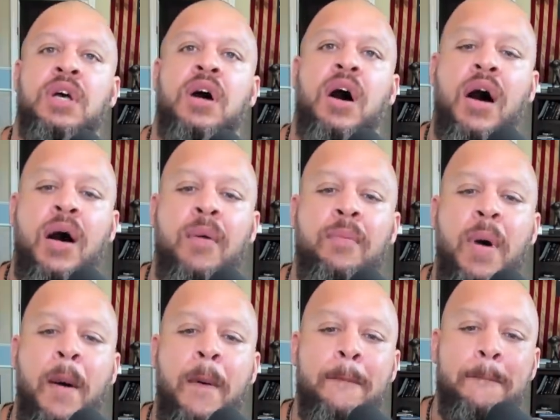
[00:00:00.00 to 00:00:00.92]
Um,
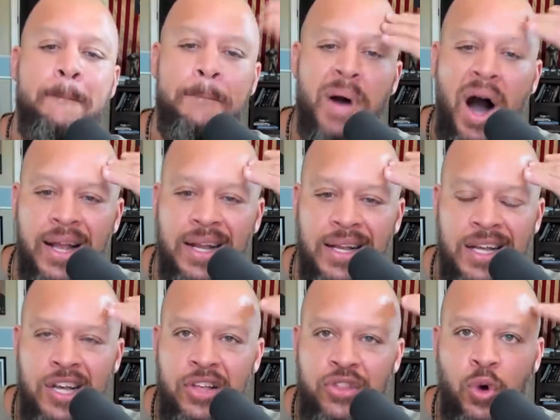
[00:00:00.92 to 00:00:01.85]
but
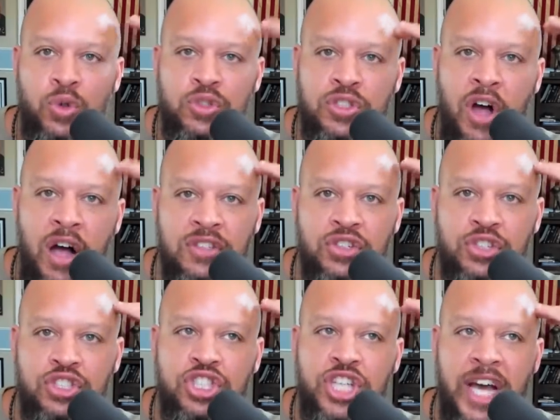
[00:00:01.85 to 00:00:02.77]
those thoughts are
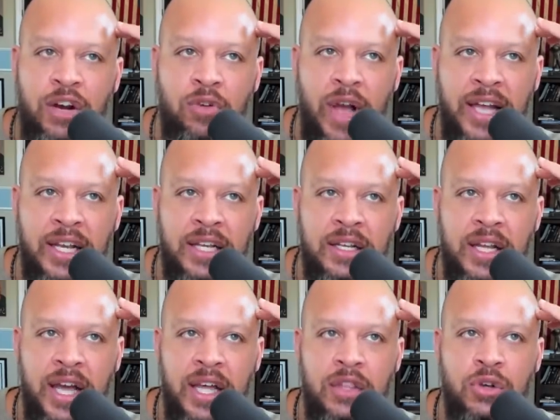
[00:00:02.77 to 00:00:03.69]
generated
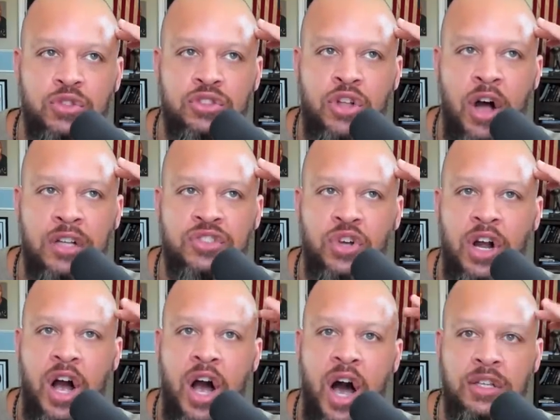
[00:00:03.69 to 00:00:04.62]
and those thoughts are
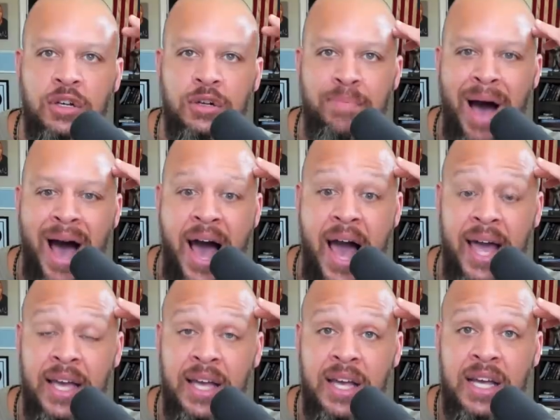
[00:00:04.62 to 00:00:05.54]
colored
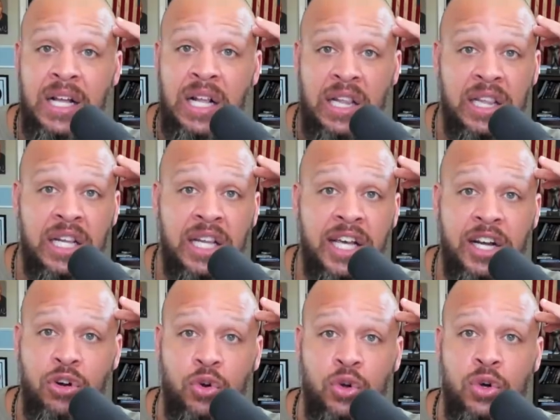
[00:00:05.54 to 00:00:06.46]
by
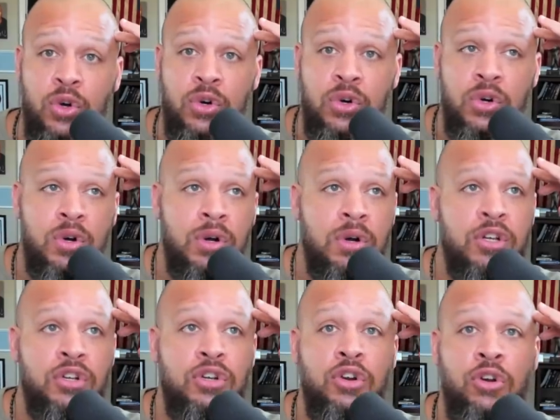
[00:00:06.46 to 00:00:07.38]
literal
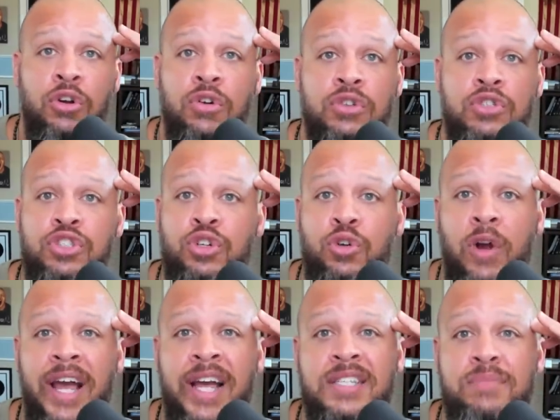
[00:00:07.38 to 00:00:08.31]

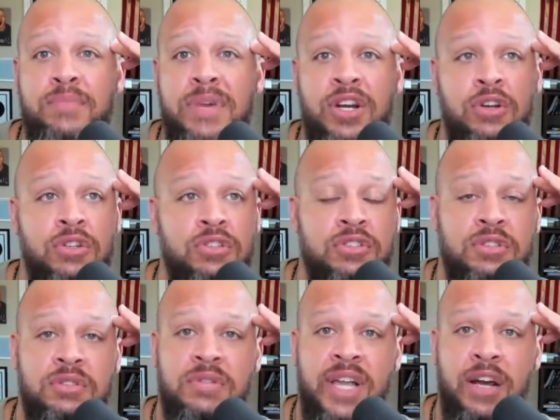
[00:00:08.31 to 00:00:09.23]

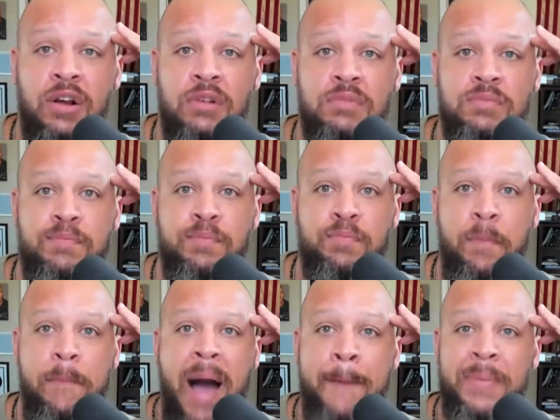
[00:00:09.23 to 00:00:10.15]
neurotransmitters that are
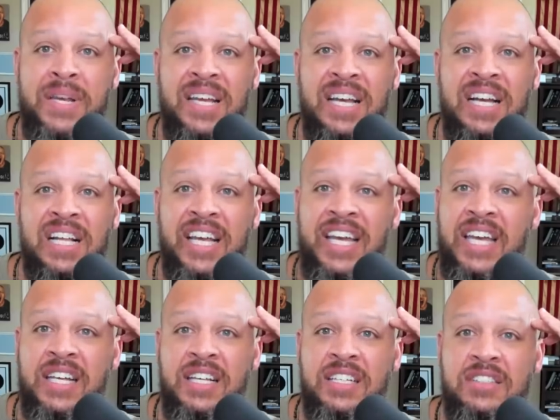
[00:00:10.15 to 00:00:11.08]
popping and
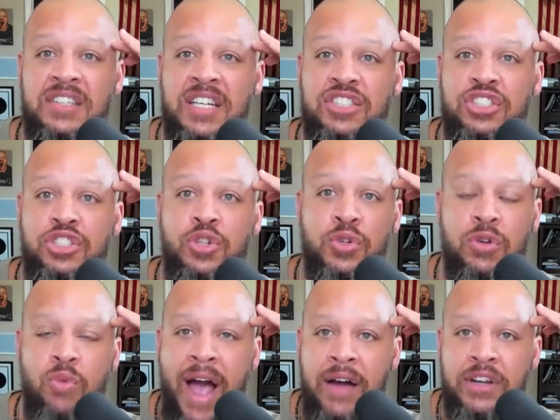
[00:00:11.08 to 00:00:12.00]
clicking and, and shooting
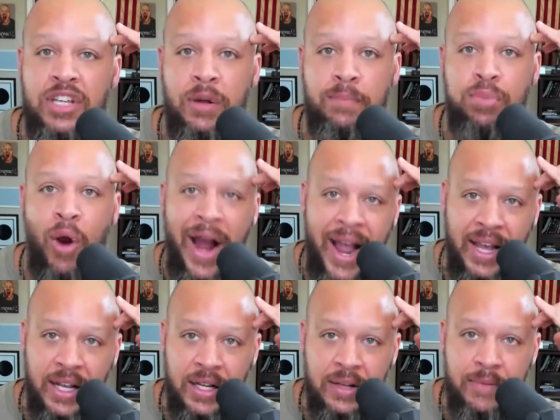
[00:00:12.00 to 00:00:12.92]
around in your brain